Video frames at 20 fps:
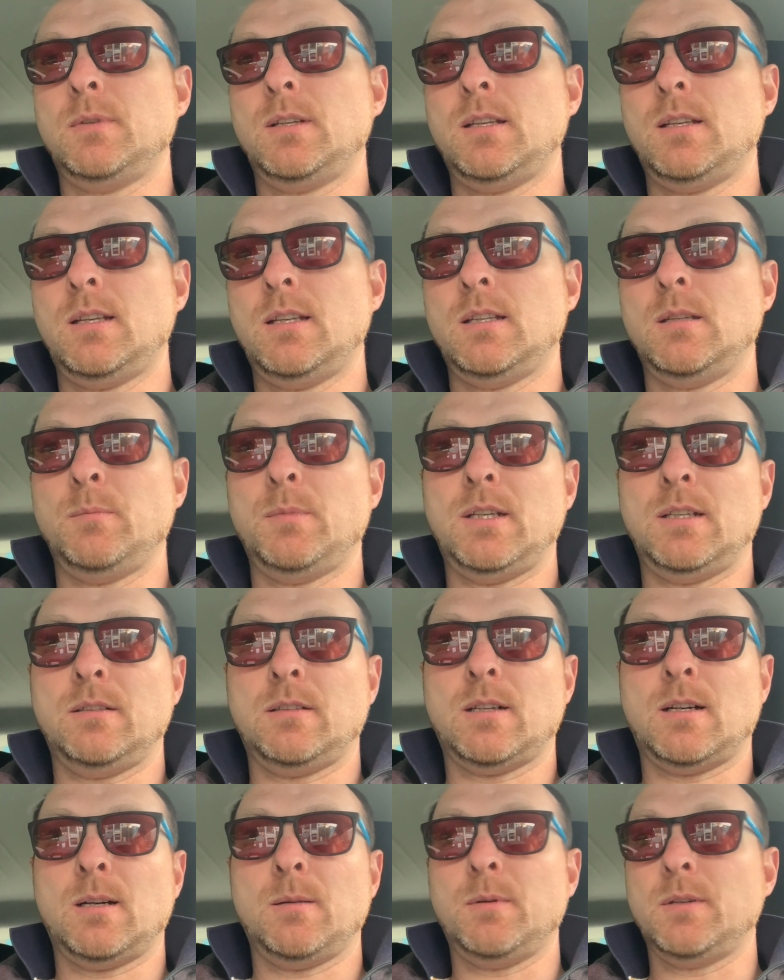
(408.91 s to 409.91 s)
in the
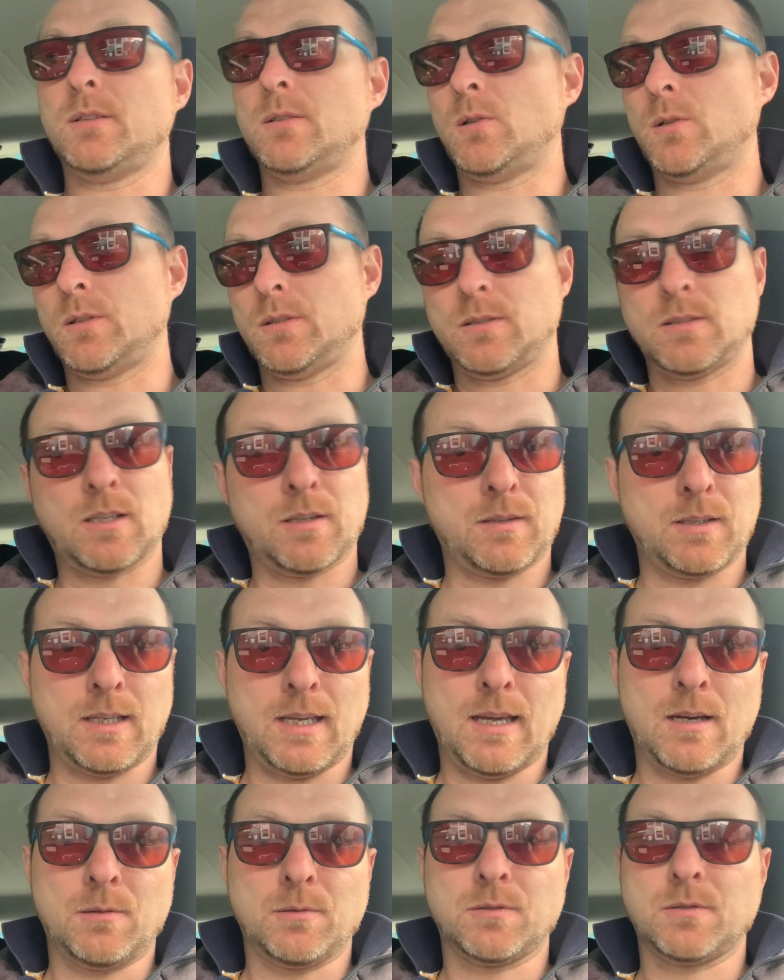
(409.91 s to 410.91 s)
meantime, as long as nothing
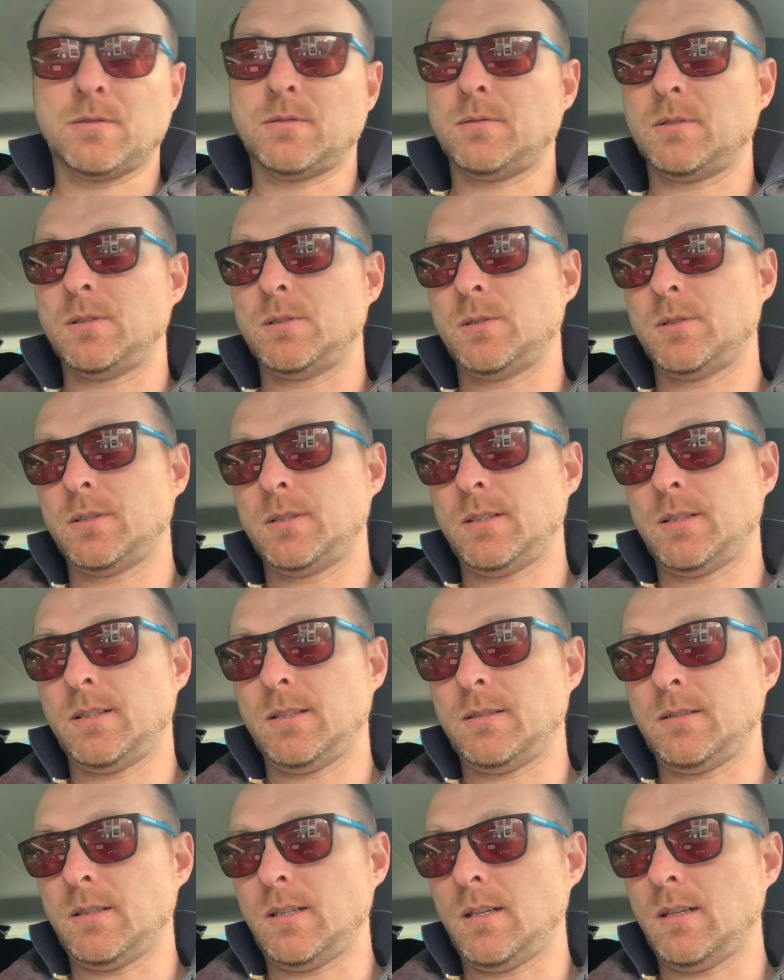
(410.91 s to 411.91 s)
else, as long as this
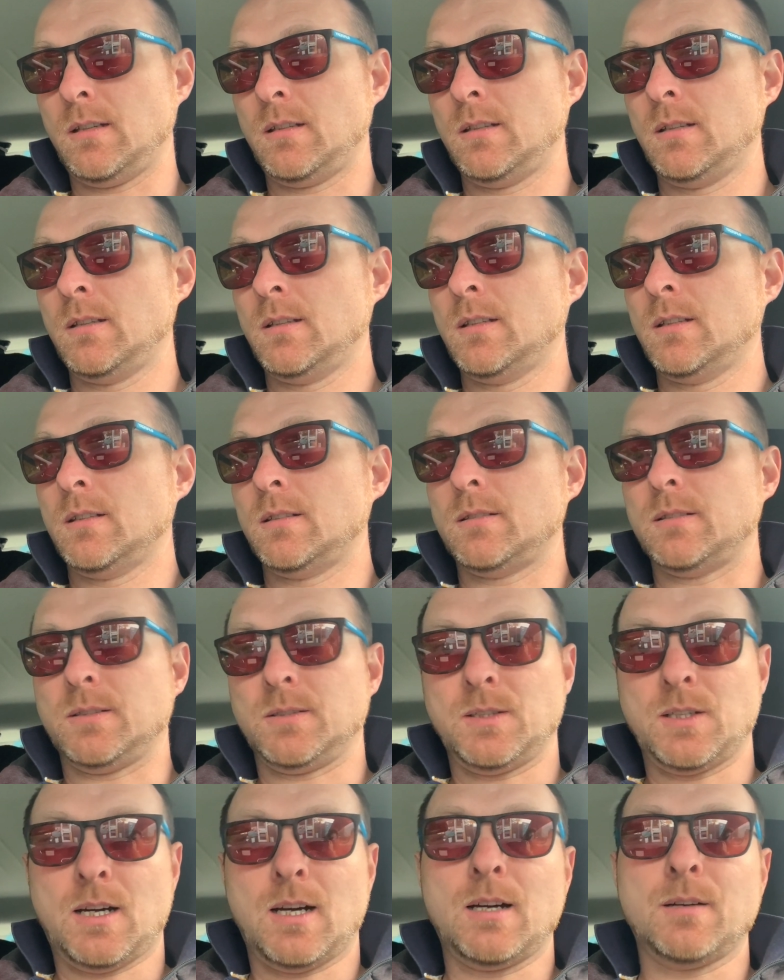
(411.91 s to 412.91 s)
isn't the
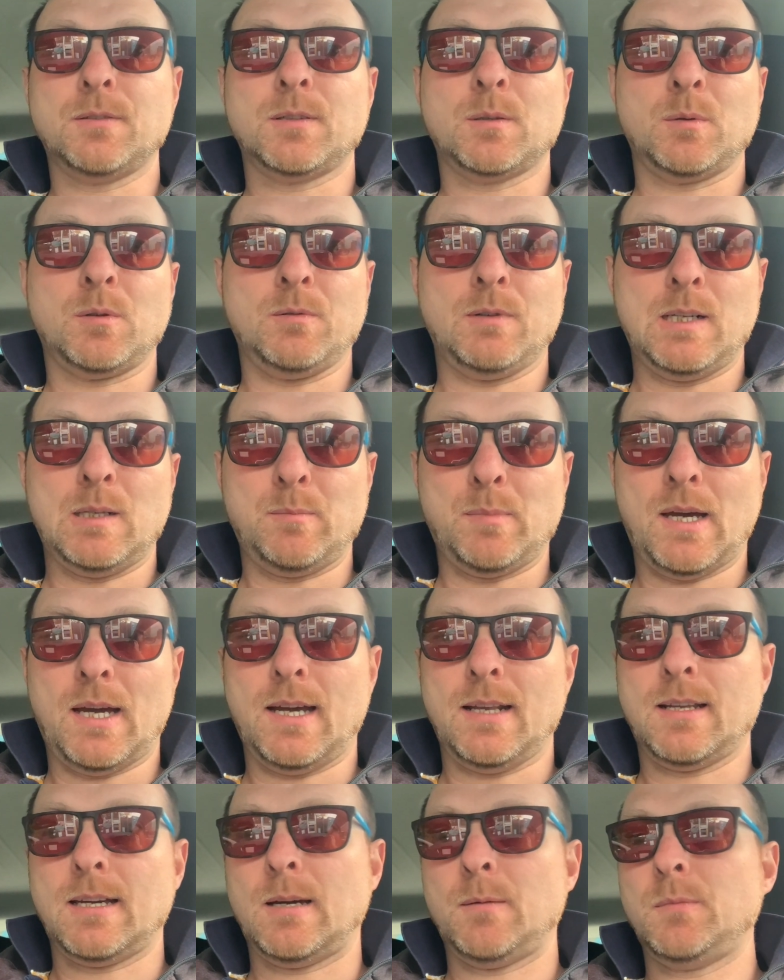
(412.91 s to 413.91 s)
start of something really
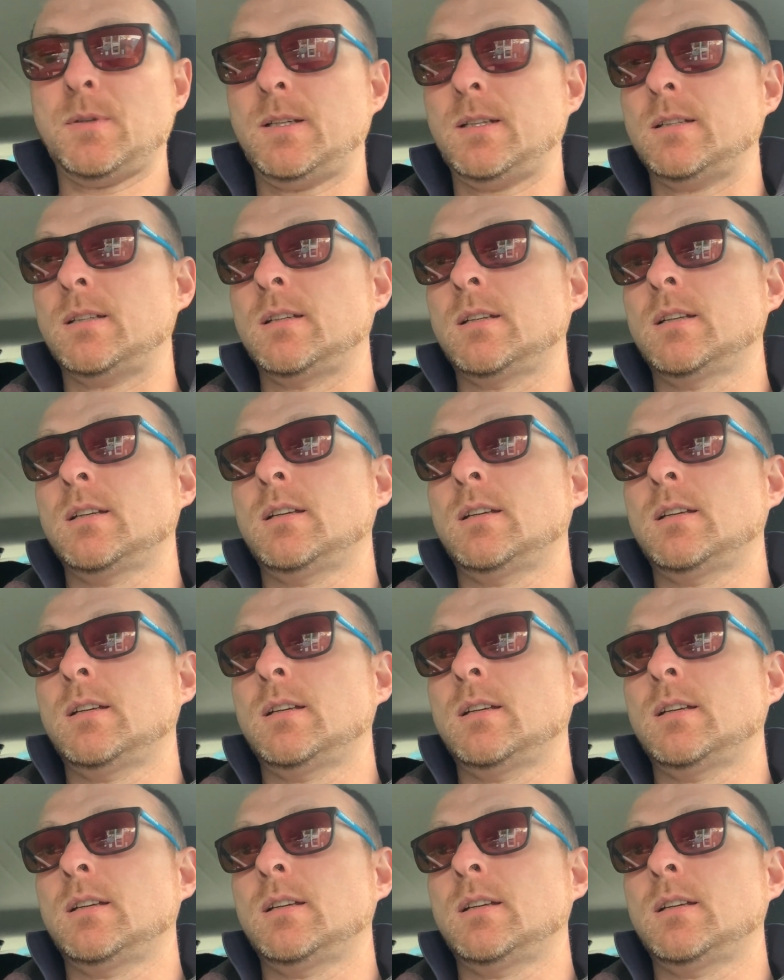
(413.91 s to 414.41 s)
bad happening,